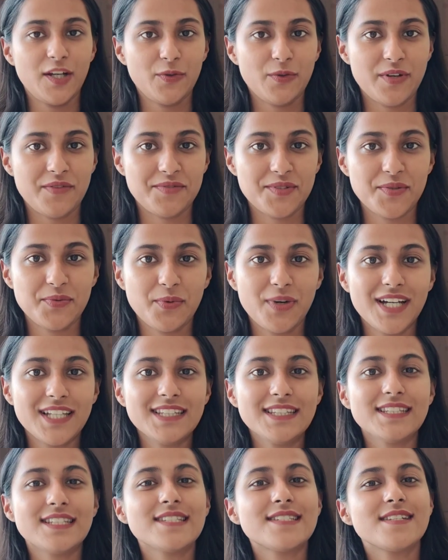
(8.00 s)

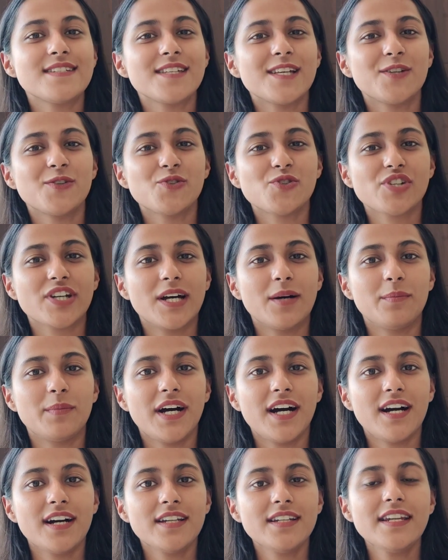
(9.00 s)
everyone, this is Anushka
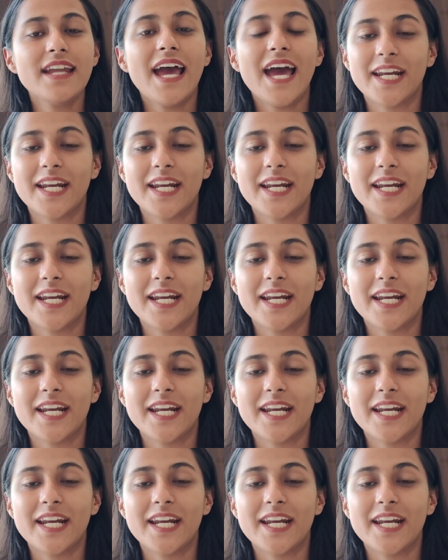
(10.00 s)
Mann